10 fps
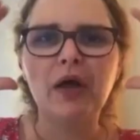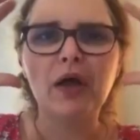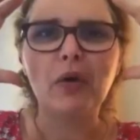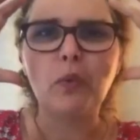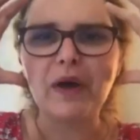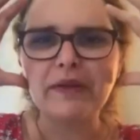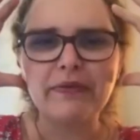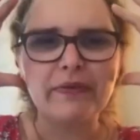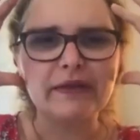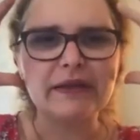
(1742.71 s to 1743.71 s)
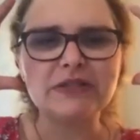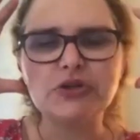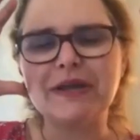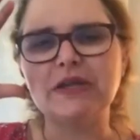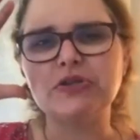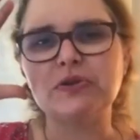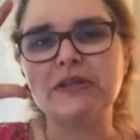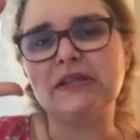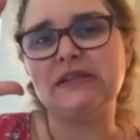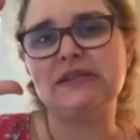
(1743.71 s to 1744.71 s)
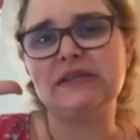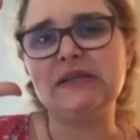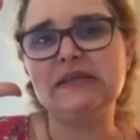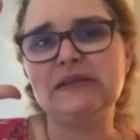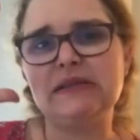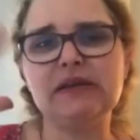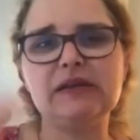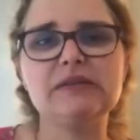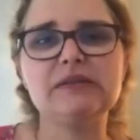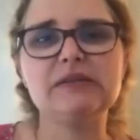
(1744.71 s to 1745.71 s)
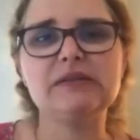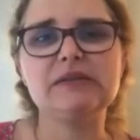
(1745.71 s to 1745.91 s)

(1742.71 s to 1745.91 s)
one thing that you can do that is easy is